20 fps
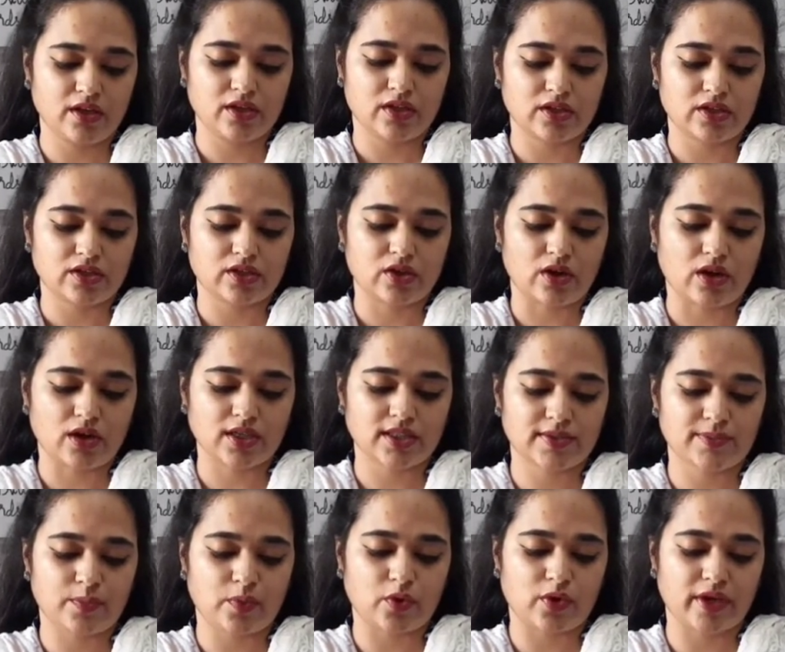
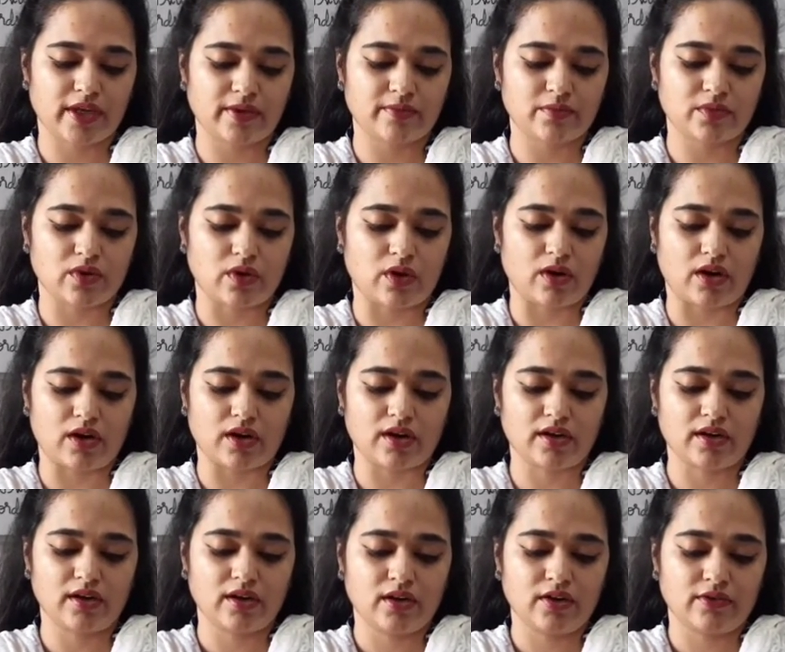Songs, poems
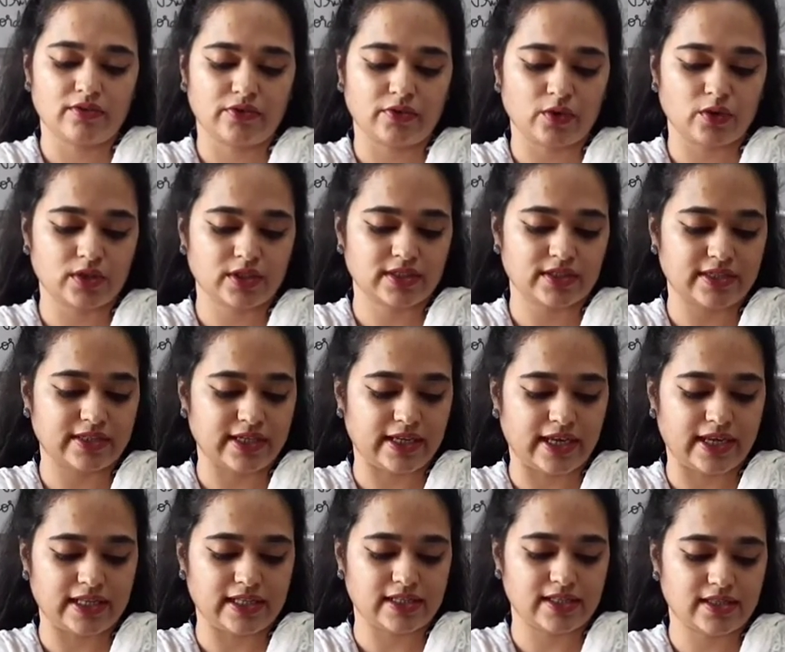or folk
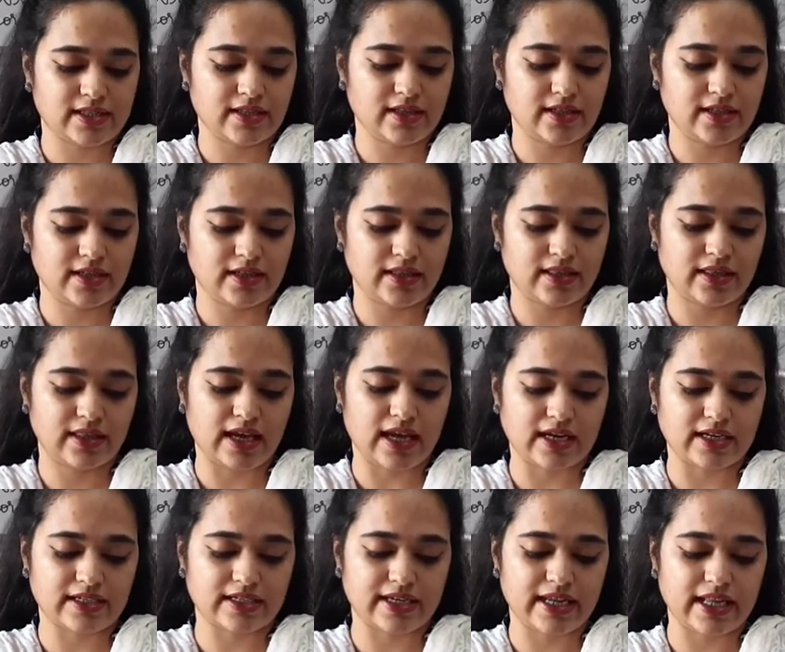tales
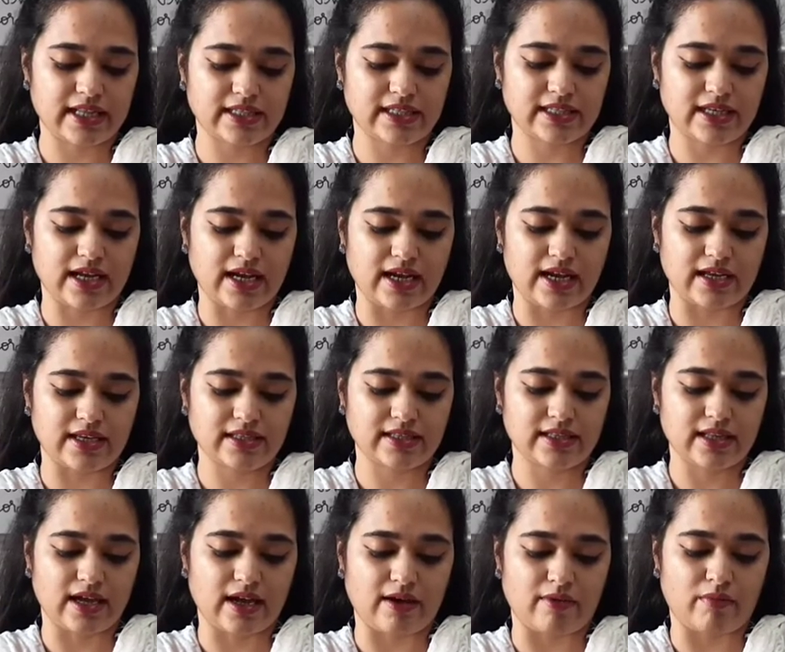that tells
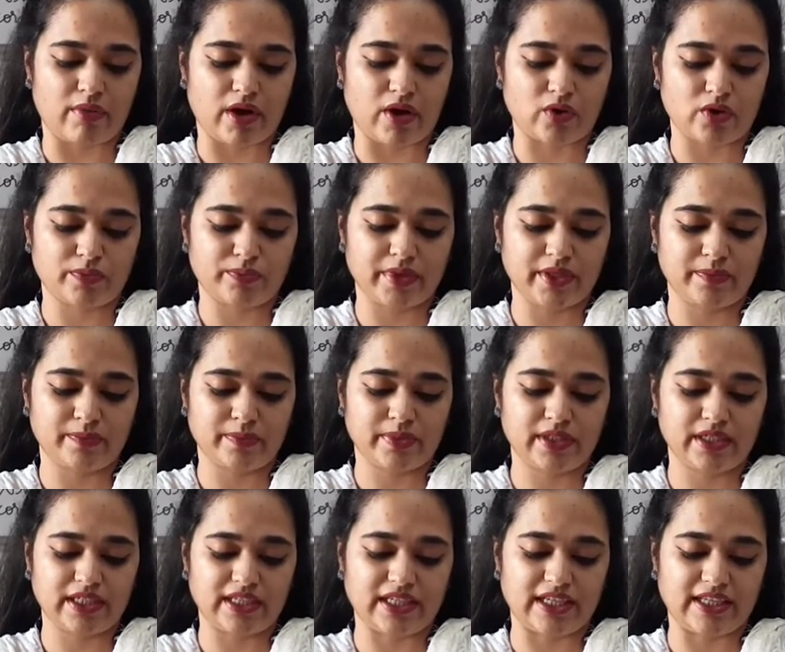us about
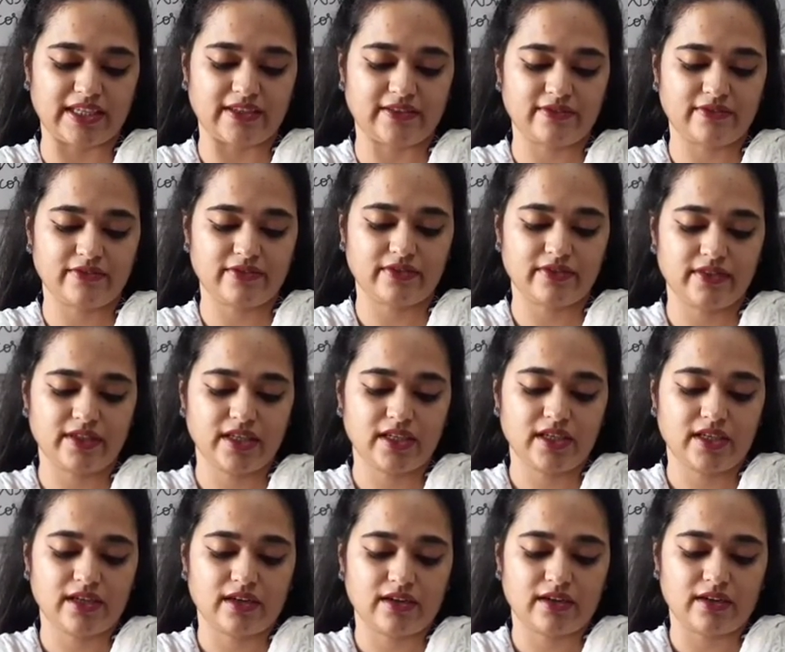people
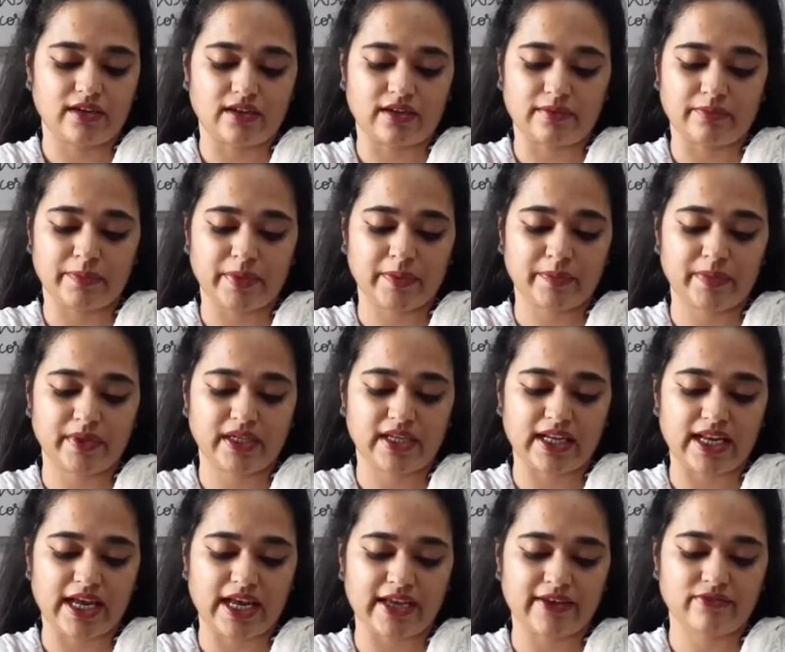
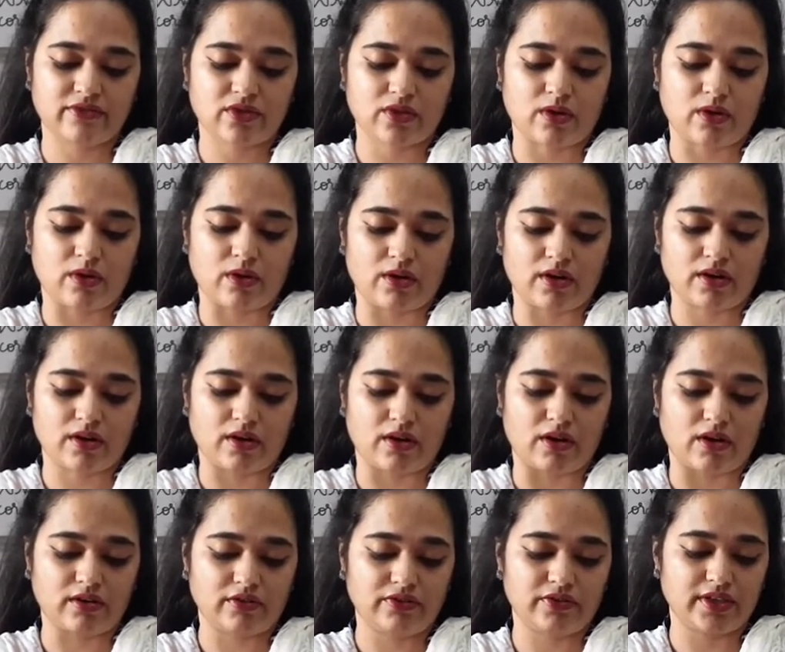lives or
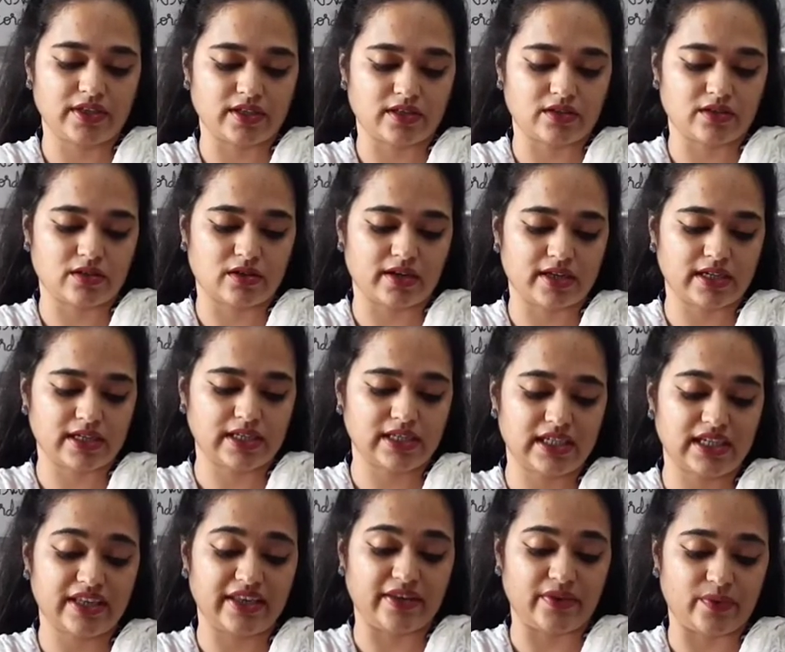of
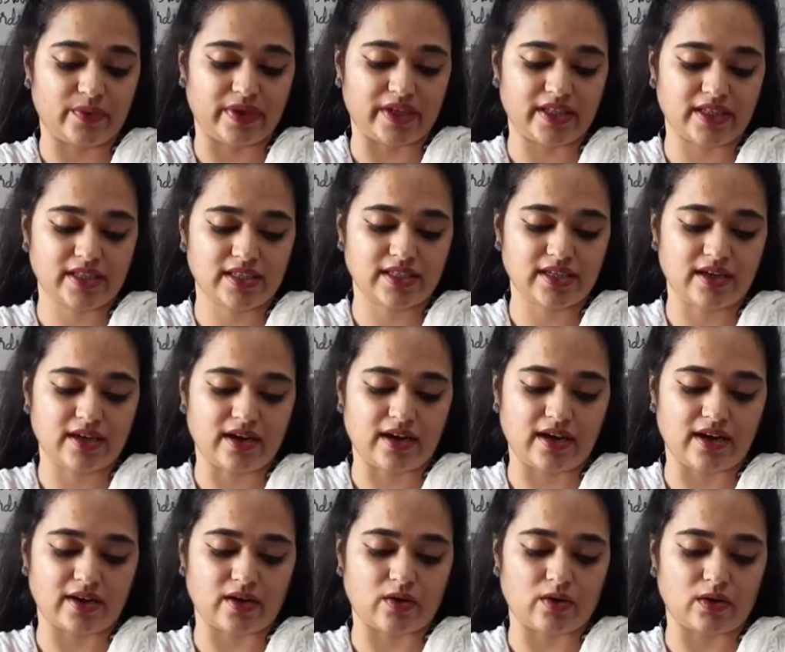historical events
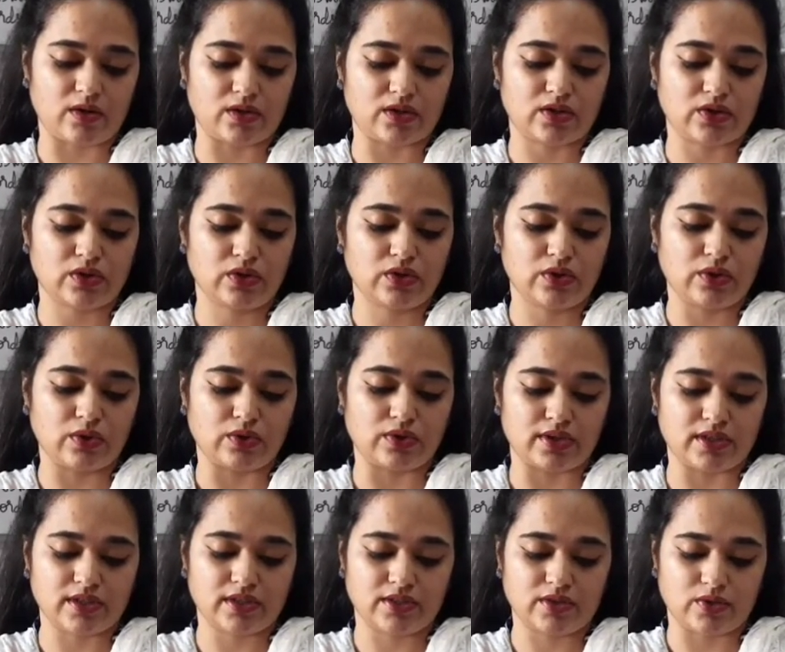are also
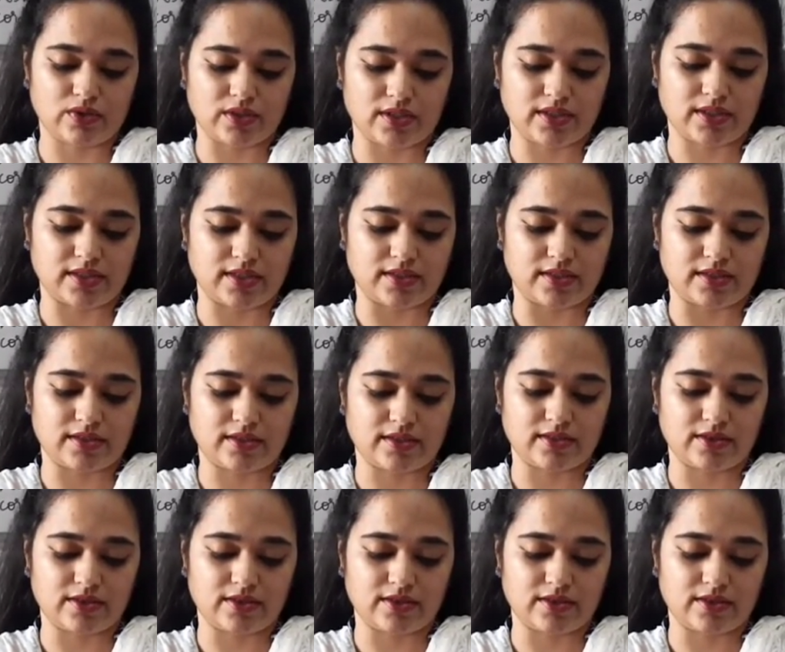oral sources.